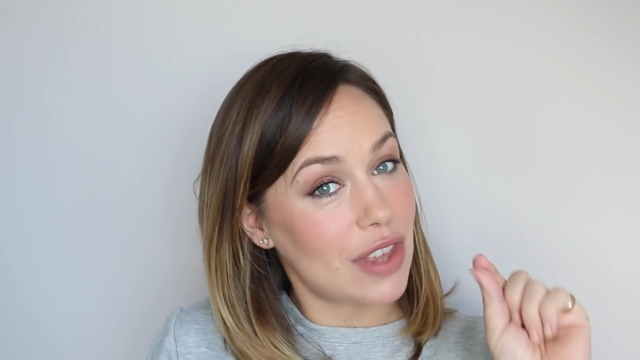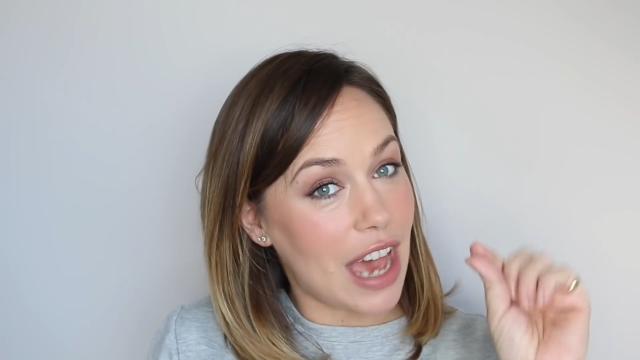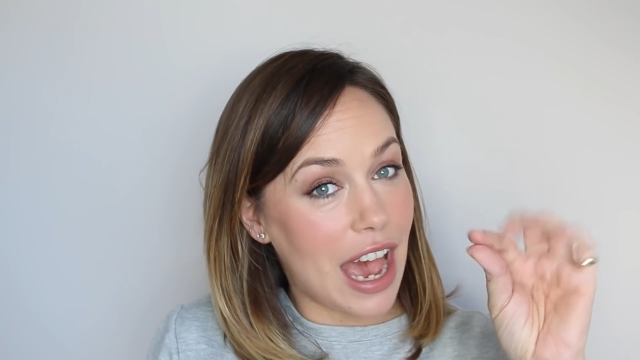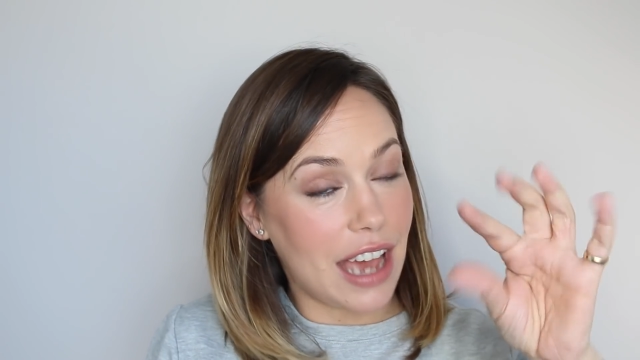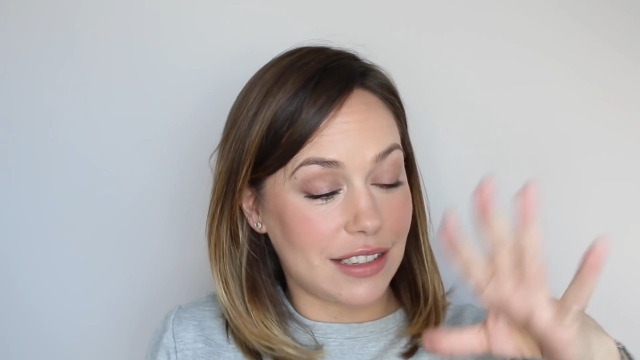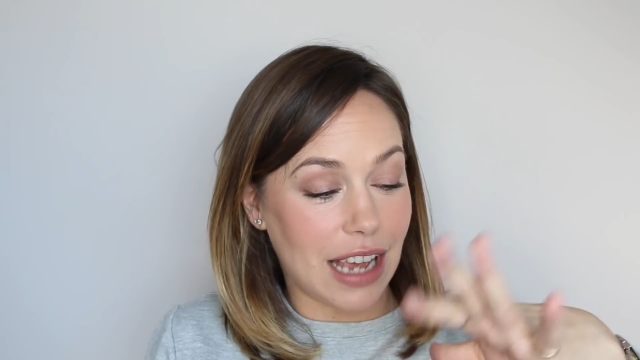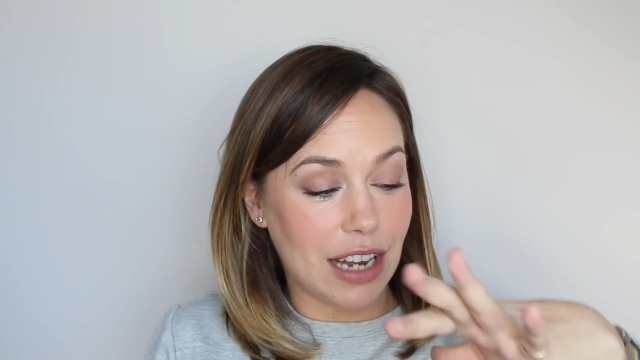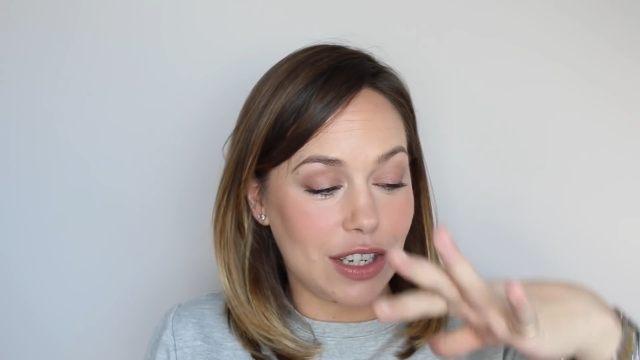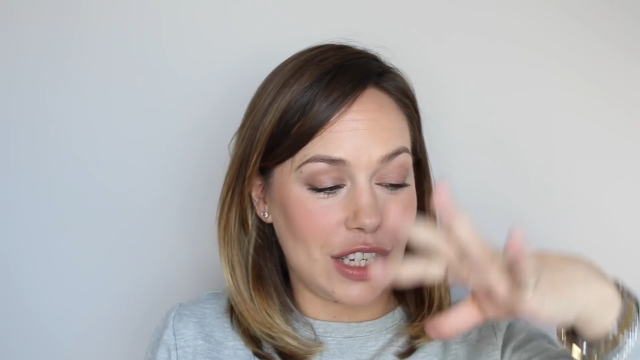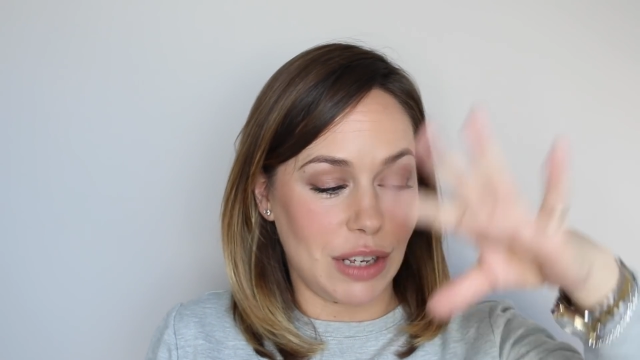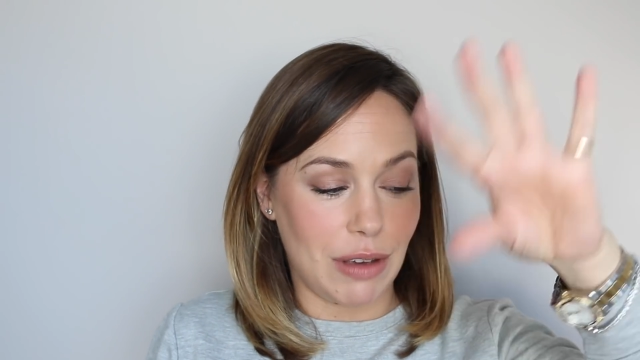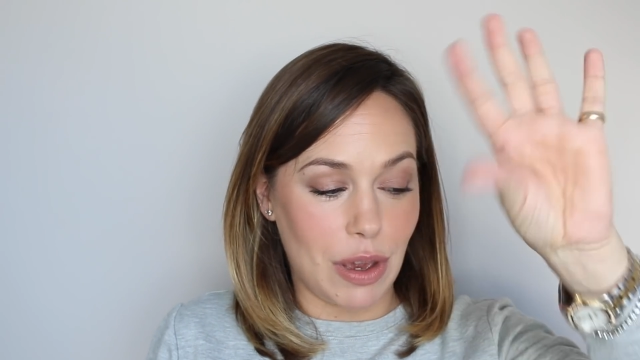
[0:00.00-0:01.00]
that
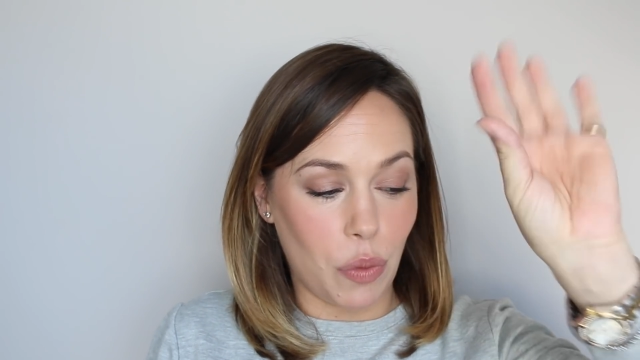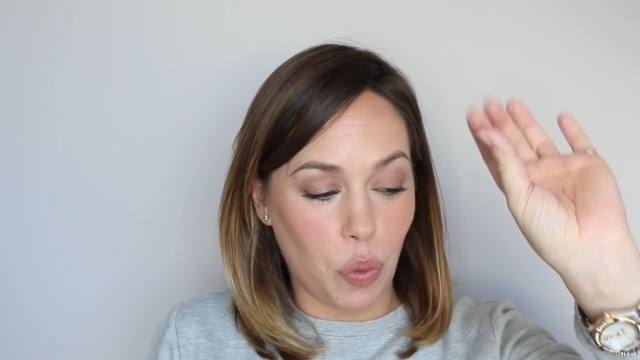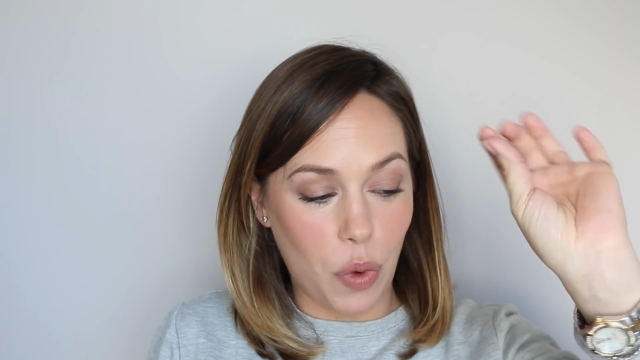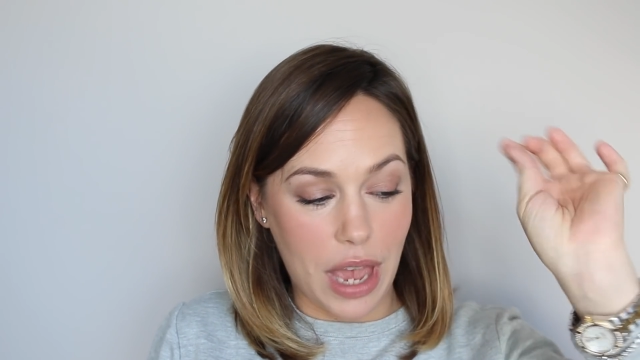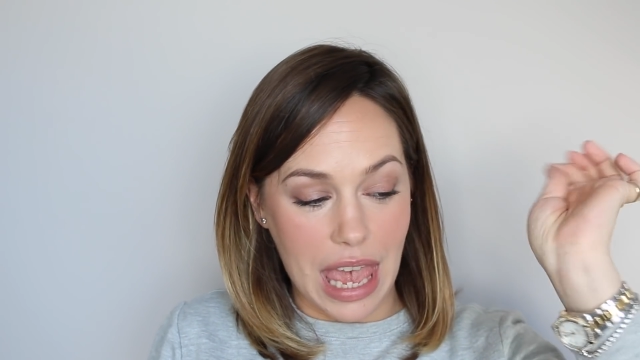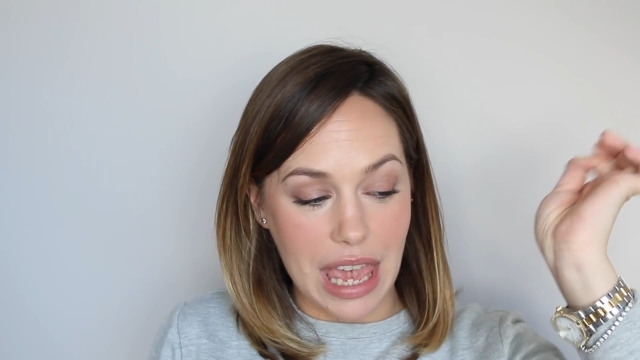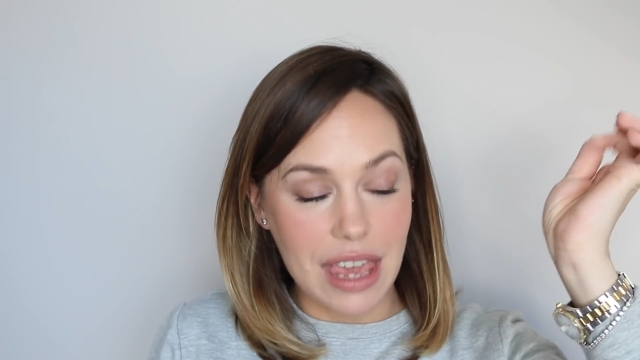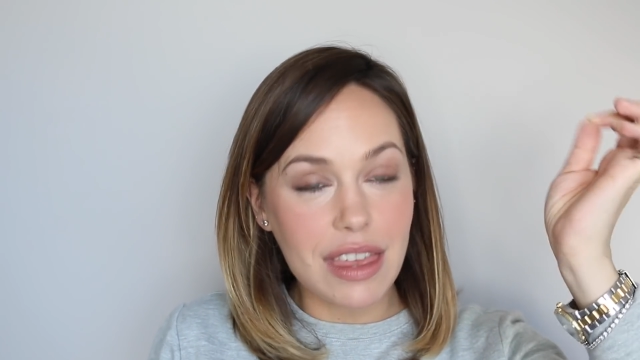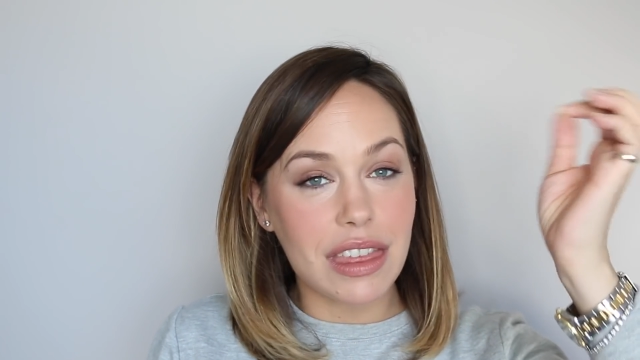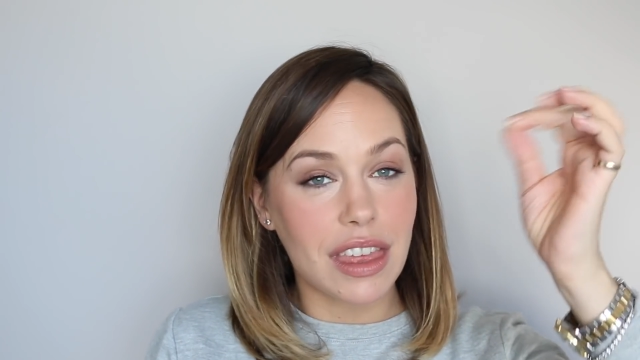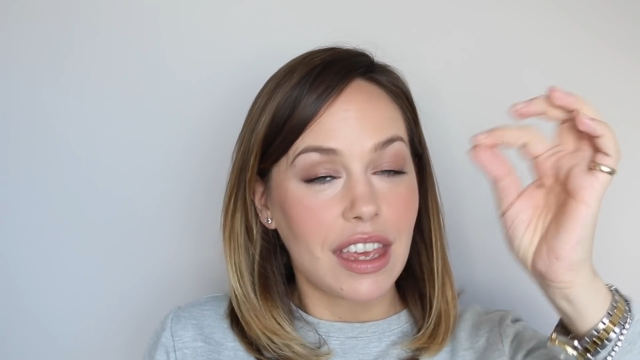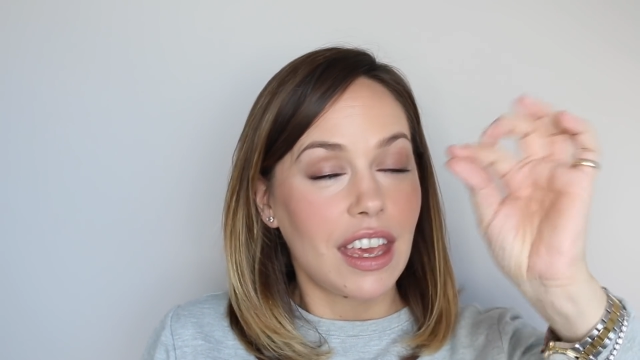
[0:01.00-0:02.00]
and do it with